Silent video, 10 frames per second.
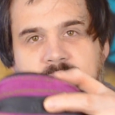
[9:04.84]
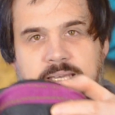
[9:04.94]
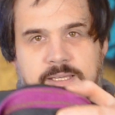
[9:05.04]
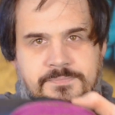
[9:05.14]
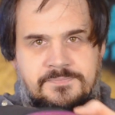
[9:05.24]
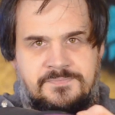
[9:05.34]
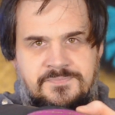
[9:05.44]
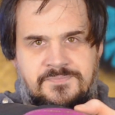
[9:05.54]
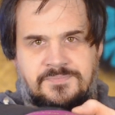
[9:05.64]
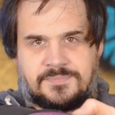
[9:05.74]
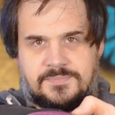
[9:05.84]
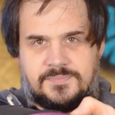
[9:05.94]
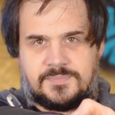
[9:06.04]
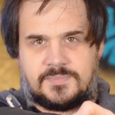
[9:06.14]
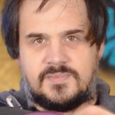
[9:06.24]
here,
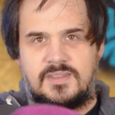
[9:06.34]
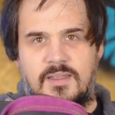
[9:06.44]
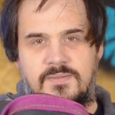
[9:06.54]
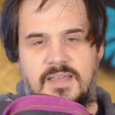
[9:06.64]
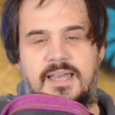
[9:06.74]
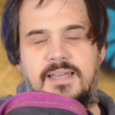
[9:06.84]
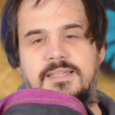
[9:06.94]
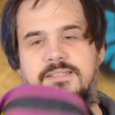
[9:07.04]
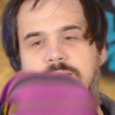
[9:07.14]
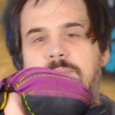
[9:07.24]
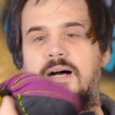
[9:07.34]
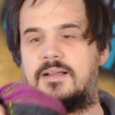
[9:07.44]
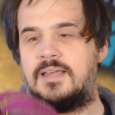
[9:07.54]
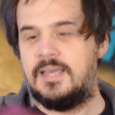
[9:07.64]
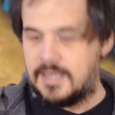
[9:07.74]
there is a
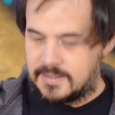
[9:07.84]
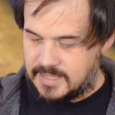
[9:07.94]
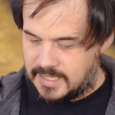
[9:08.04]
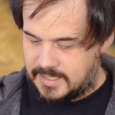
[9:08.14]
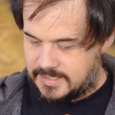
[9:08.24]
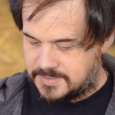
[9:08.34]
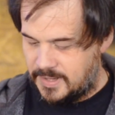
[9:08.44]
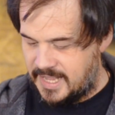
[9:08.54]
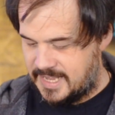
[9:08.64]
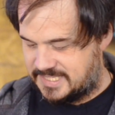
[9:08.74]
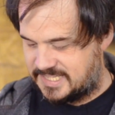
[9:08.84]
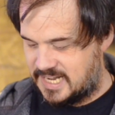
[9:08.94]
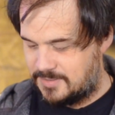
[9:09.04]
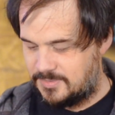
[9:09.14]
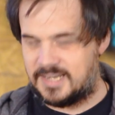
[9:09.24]
mark. That is where
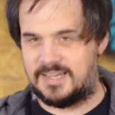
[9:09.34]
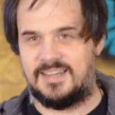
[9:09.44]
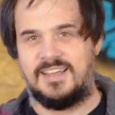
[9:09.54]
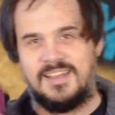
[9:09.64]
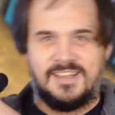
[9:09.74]
someone,